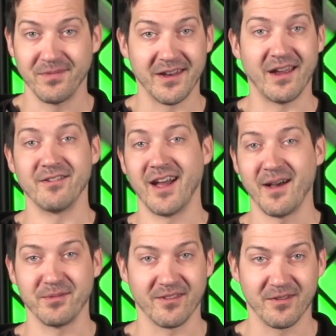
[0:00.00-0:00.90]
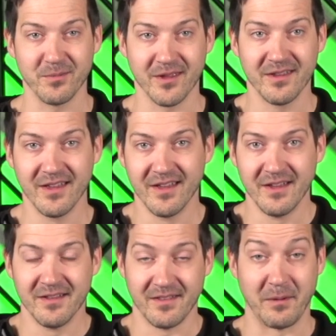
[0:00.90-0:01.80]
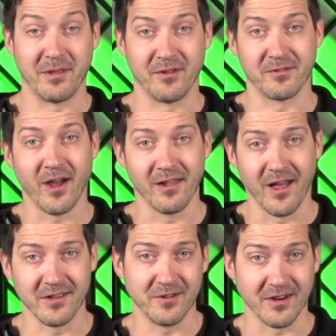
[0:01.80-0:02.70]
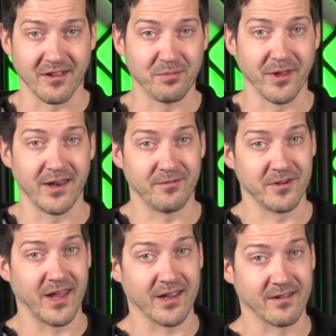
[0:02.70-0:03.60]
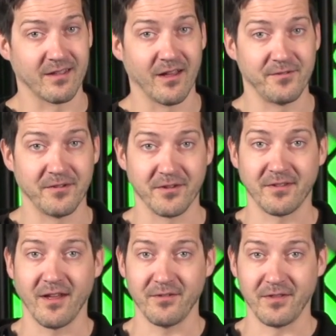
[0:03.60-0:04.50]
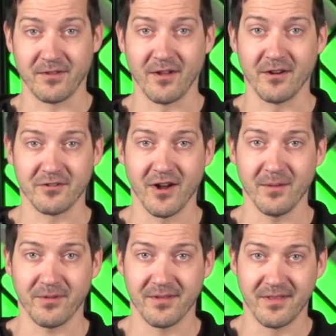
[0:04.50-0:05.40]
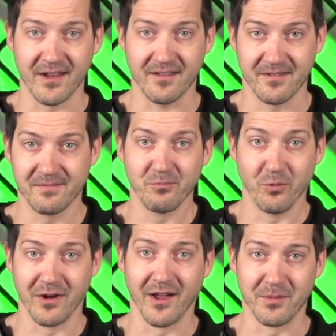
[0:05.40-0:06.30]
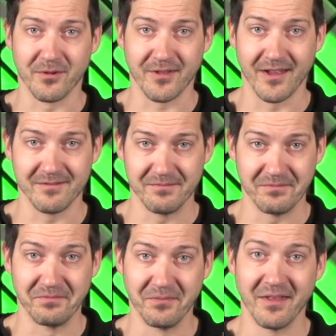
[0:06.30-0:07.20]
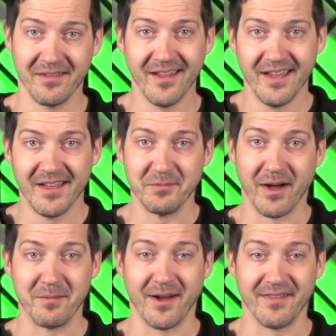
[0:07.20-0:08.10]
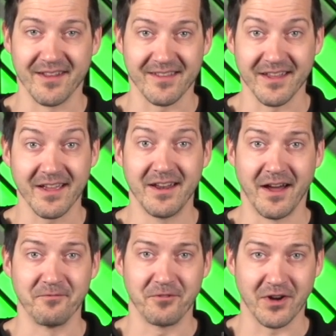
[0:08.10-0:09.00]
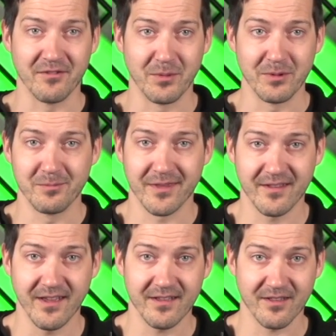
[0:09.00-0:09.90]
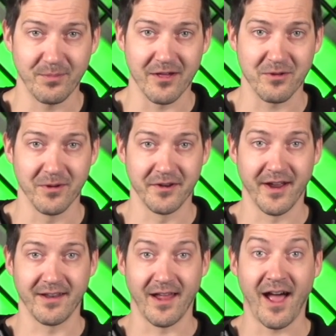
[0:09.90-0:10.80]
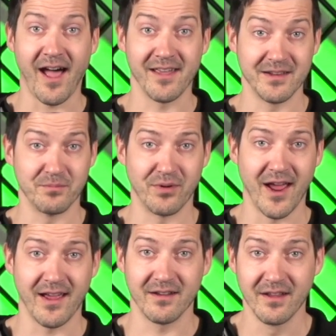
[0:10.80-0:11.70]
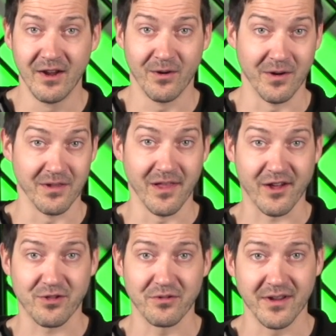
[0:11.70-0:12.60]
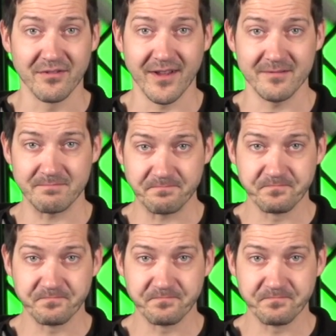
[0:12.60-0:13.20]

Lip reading: That never happens to me. I mean, there's not a lot you can explain if you're taking a selfie of yourself and the song drops. That's 100%. In my mind, that's like an unforgivable mistake, especially when you're at a high-end brand or a luxury event.